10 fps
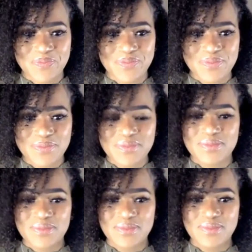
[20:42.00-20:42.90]

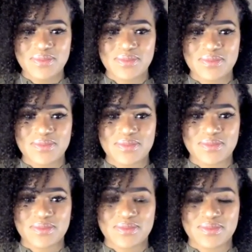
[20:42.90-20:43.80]

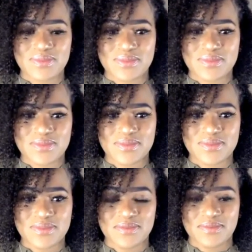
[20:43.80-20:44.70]

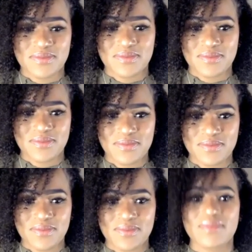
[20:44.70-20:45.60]

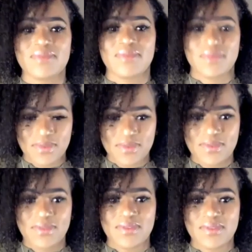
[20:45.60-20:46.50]
The person shown says nothing.